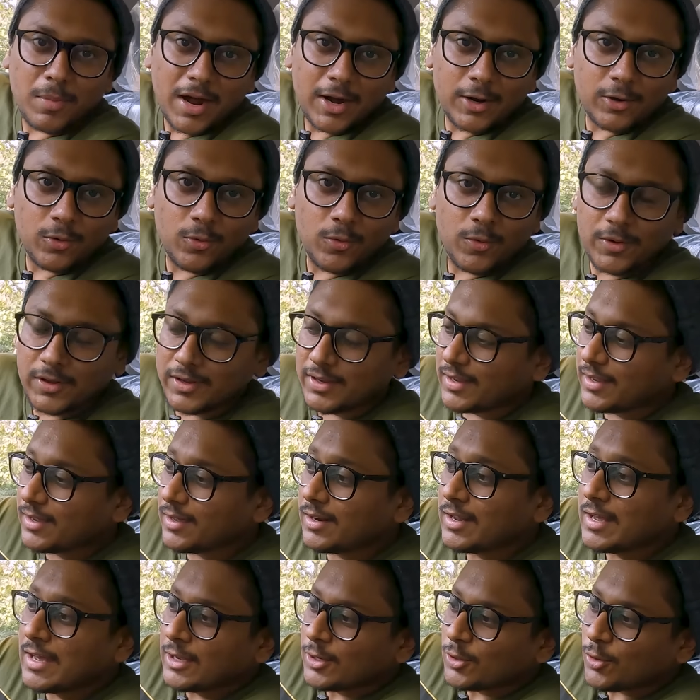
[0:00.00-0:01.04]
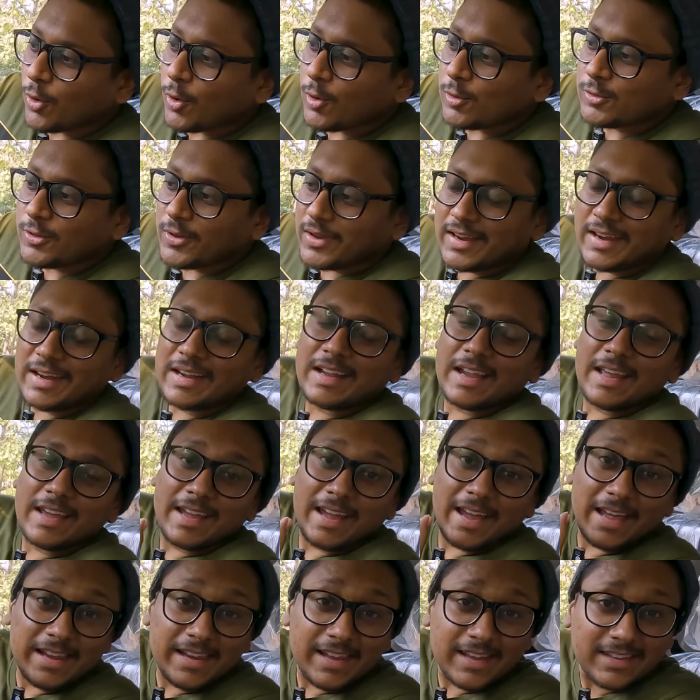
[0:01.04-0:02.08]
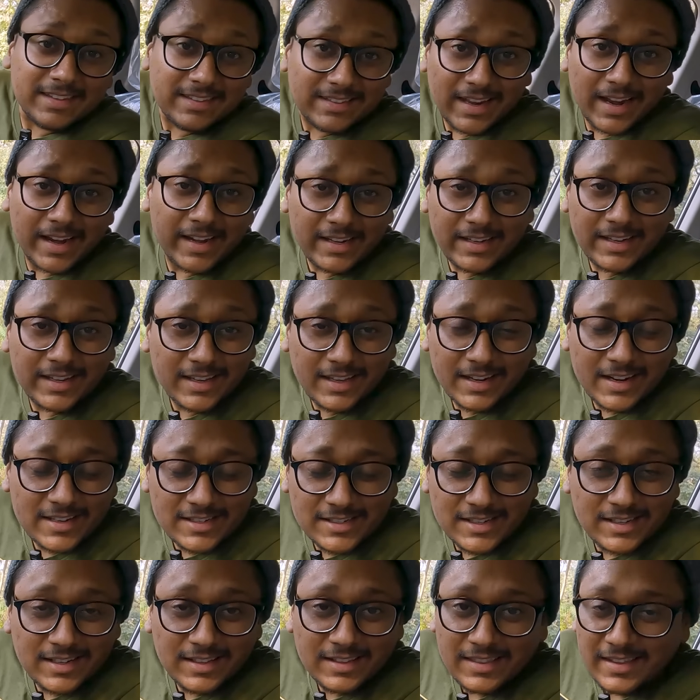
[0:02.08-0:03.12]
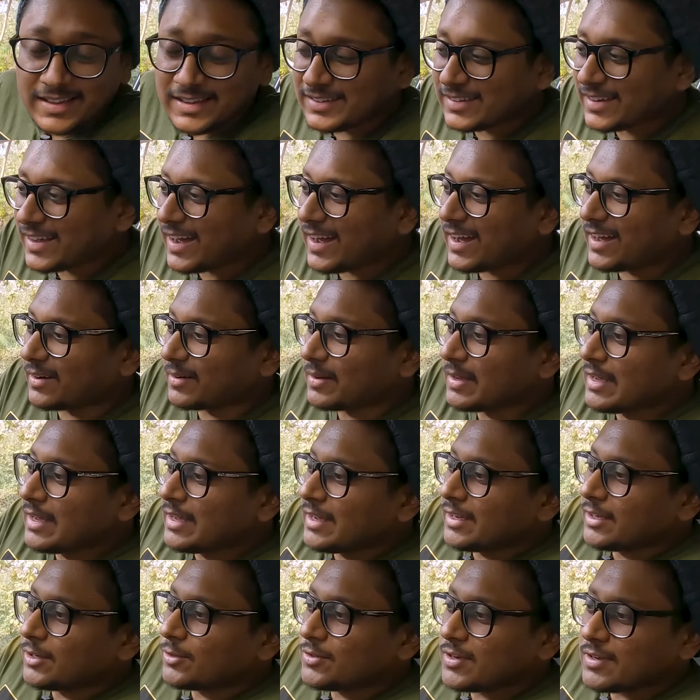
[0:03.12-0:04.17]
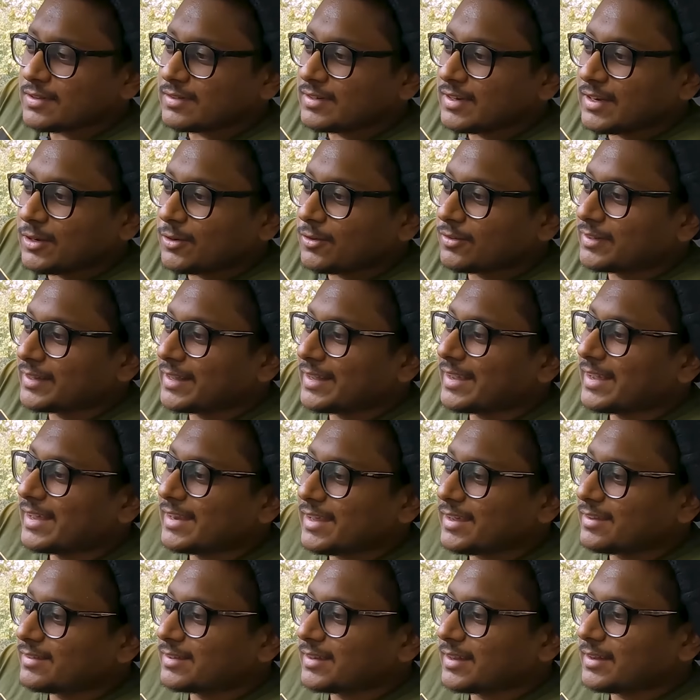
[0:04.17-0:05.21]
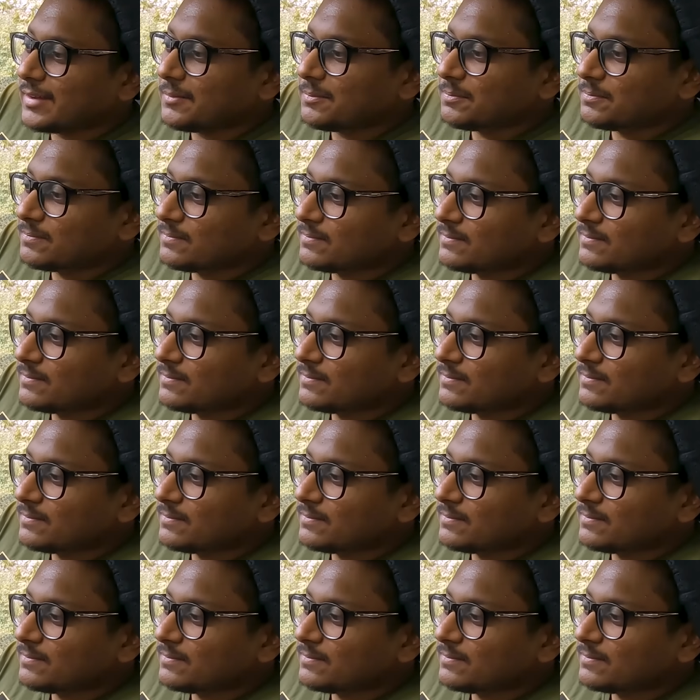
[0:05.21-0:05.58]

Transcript: smart over here you also get like Alexa integration in this car you just need to say Alexa